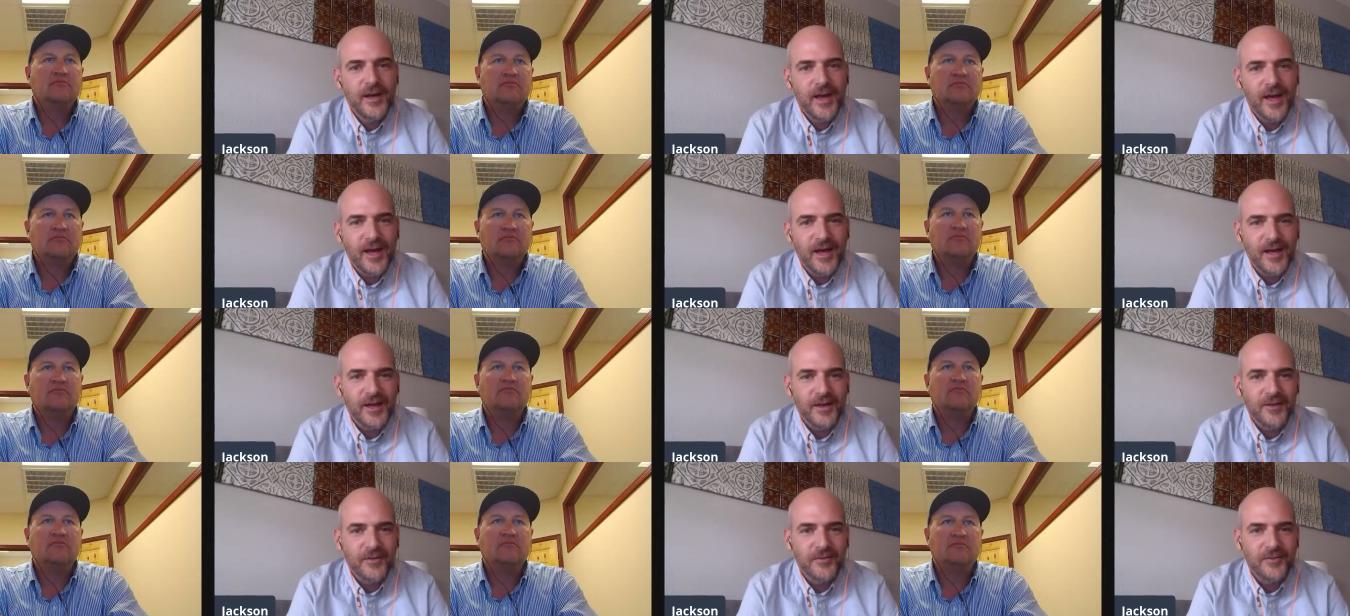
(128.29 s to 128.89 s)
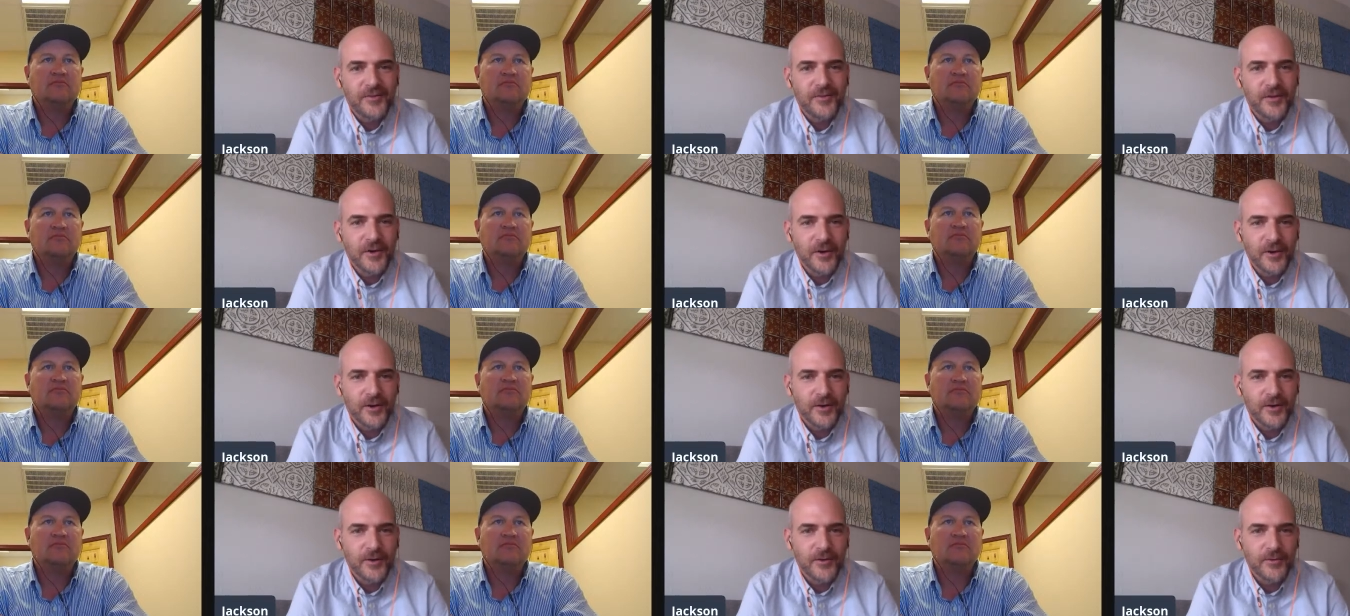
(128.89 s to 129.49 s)
Speaker 1: and
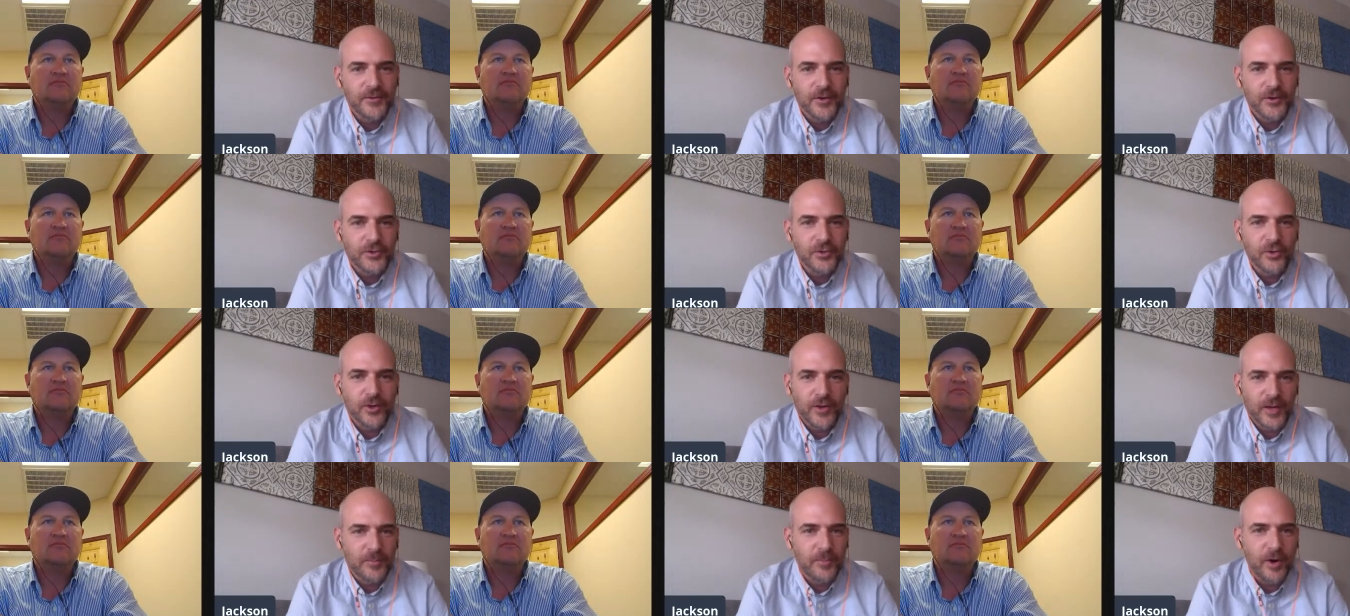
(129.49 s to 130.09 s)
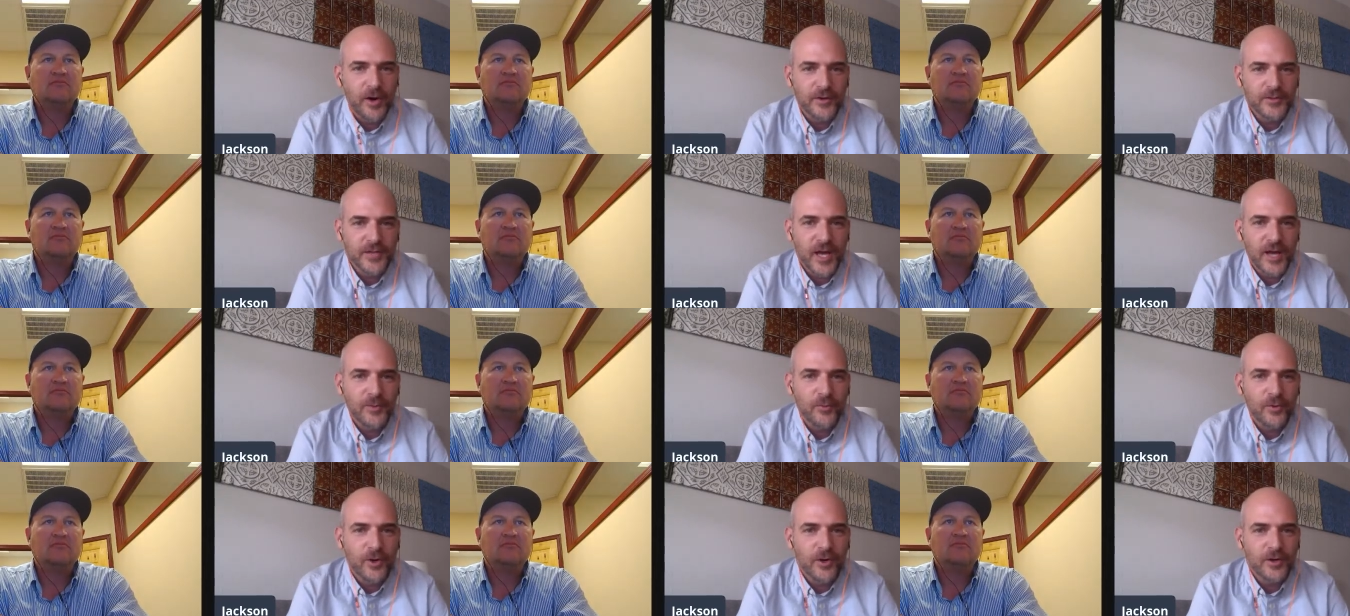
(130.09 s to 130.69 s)
they're they're doing like
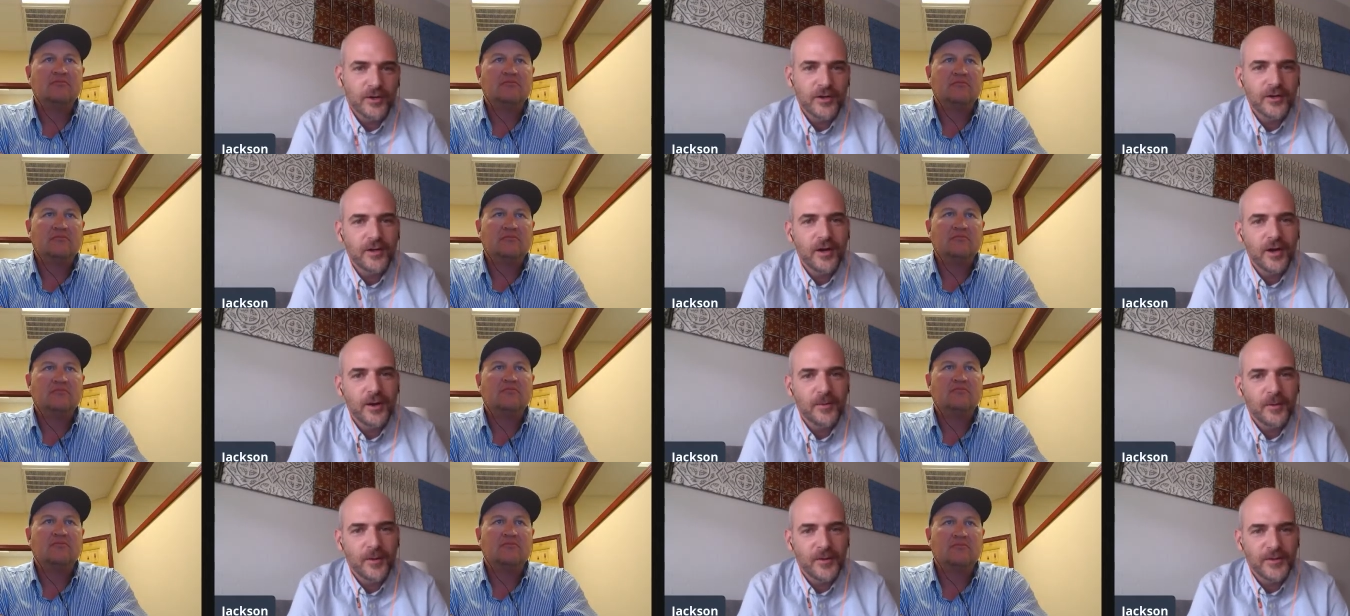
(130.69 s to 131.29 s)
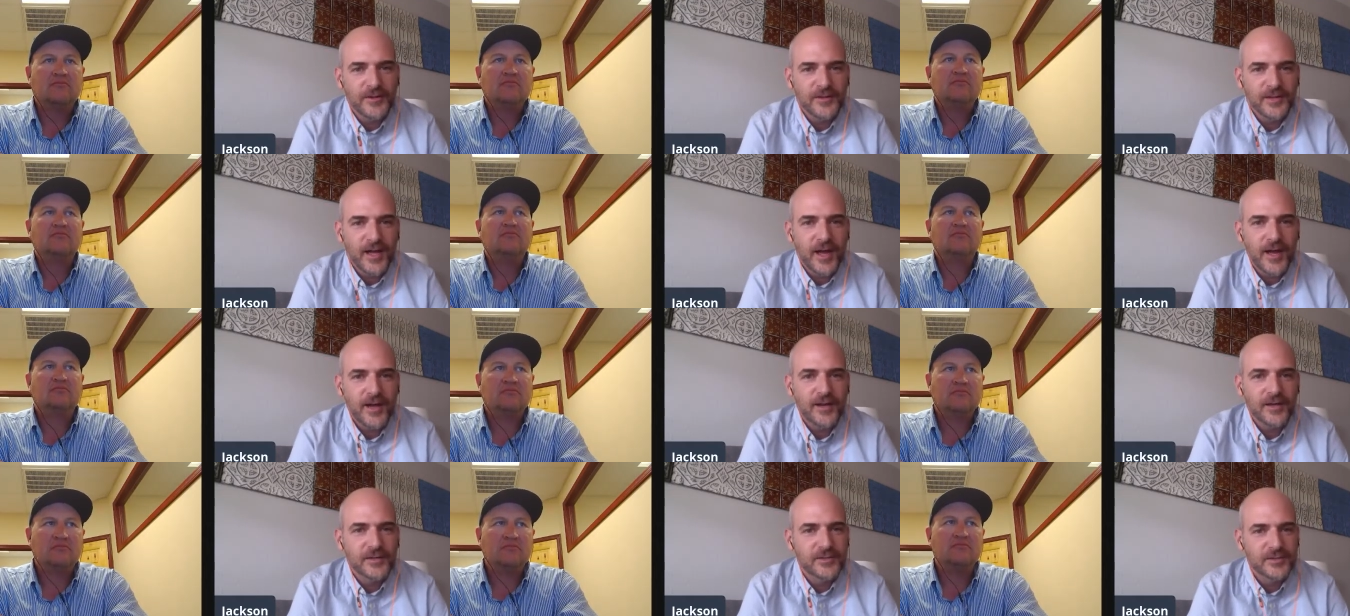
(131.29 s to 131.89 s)
part-time work um, on the
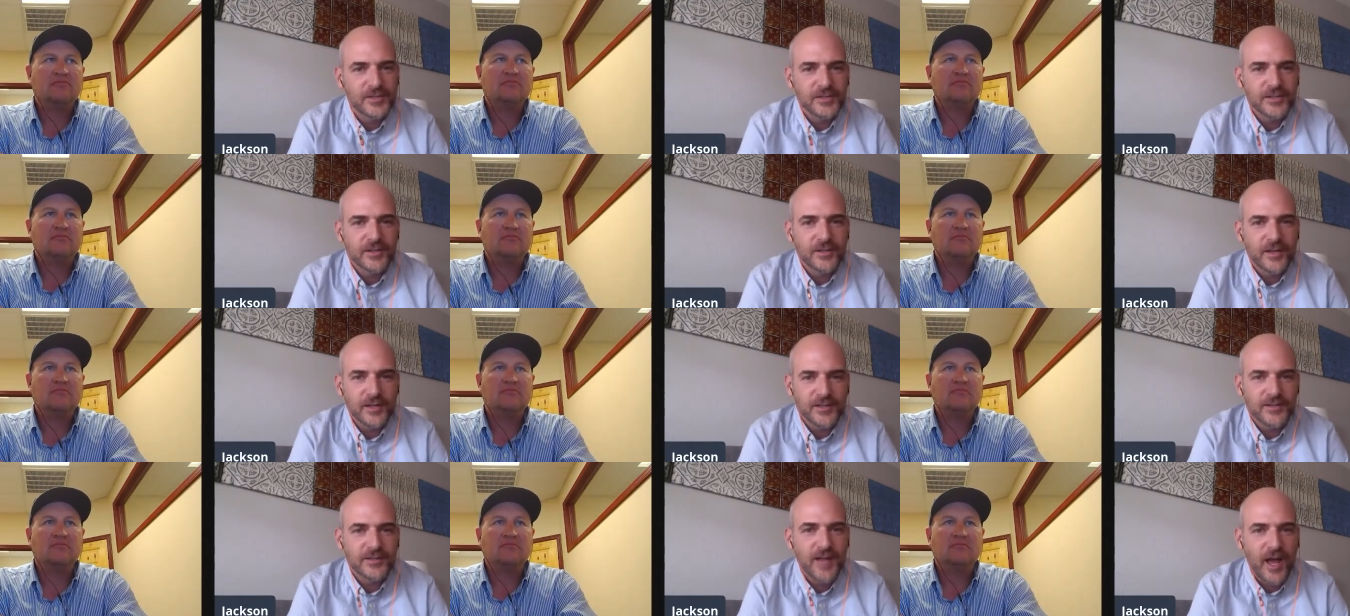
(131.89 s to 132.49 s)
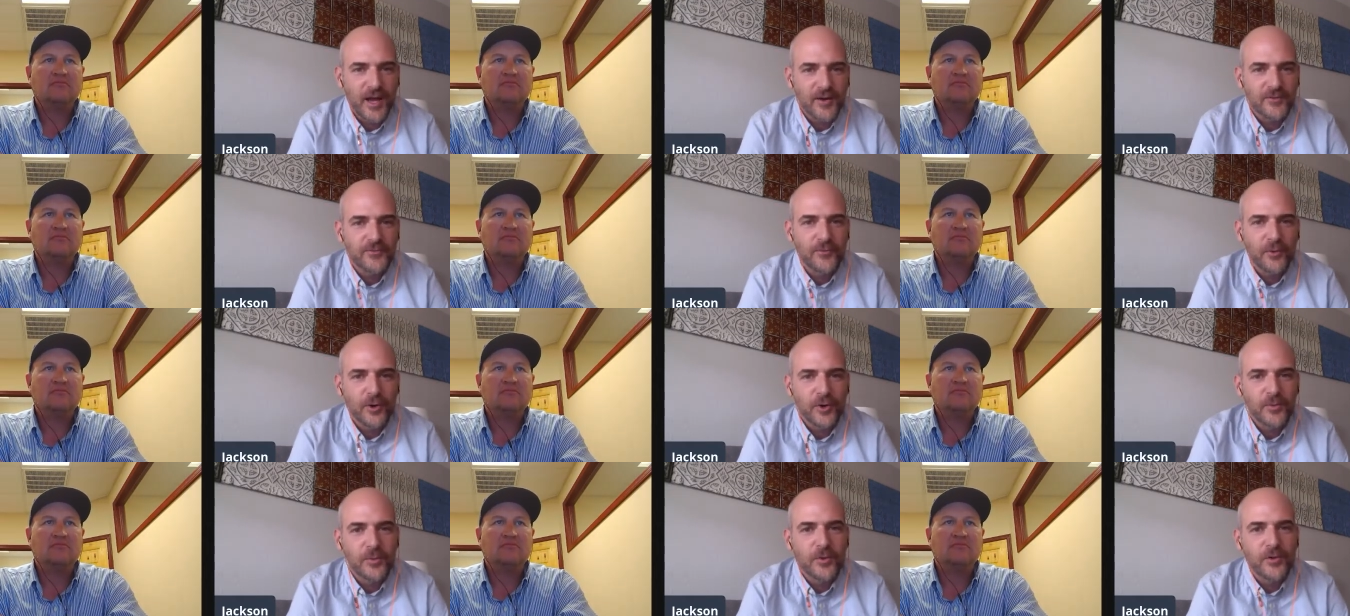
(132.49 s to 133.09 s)
side, and it's just it's not
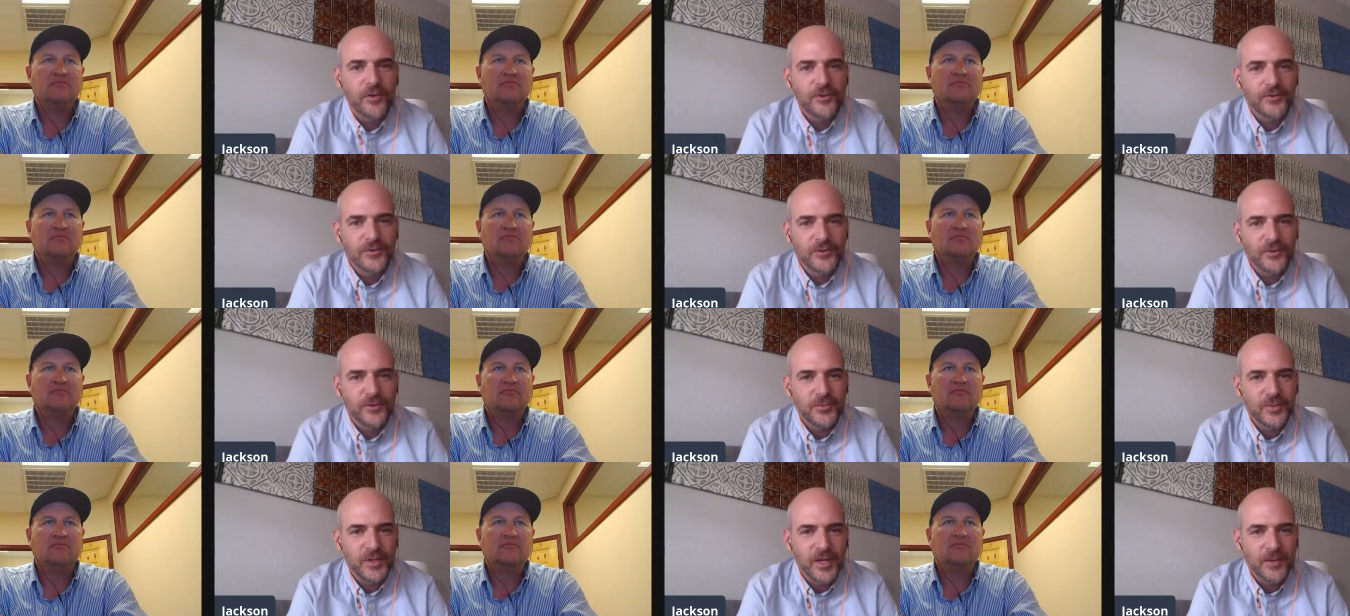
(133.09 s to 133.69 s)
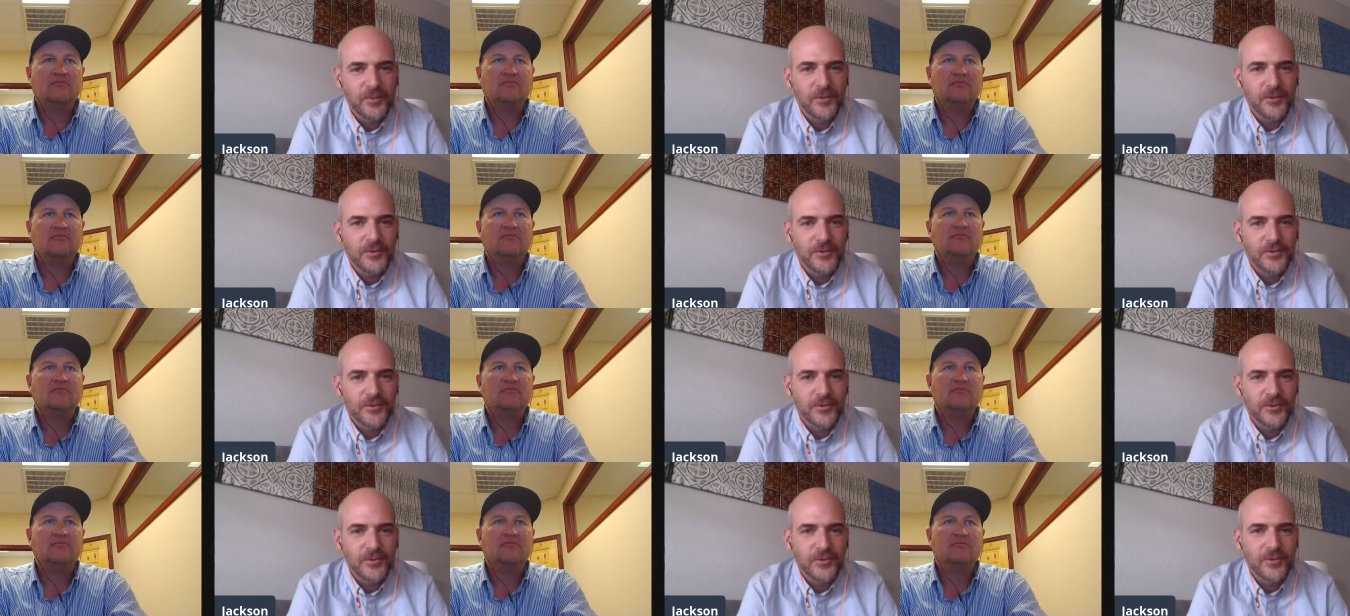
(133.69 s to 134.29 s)
affordable to be able
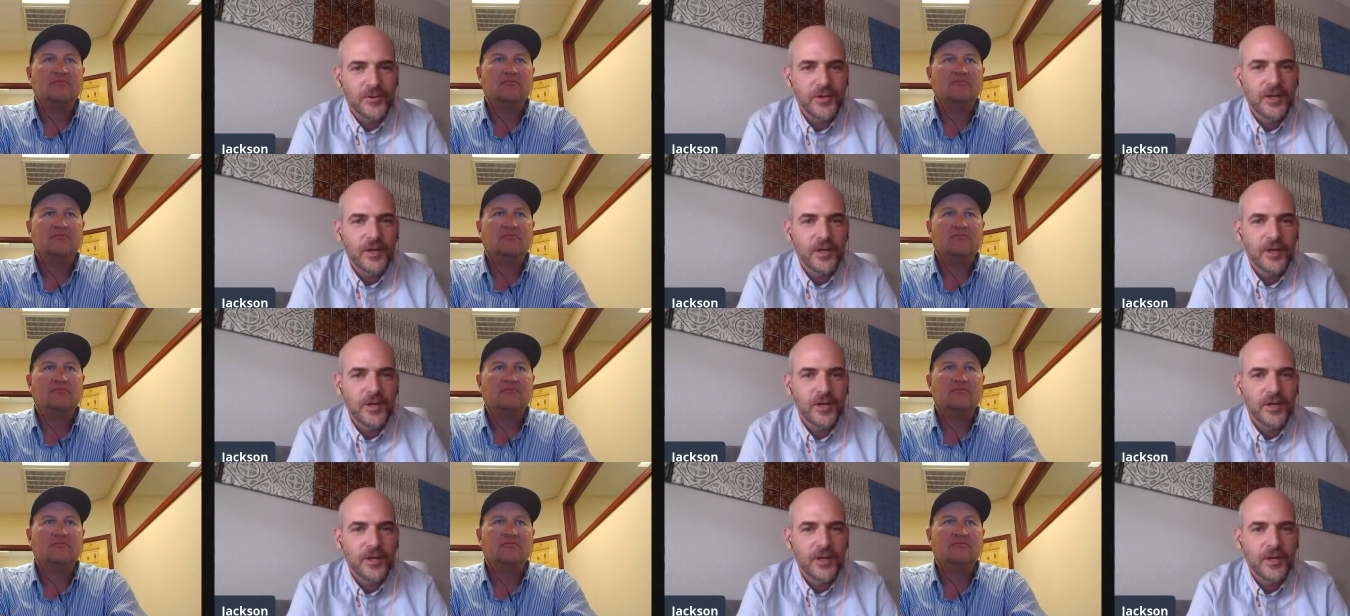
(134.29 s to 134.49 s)
to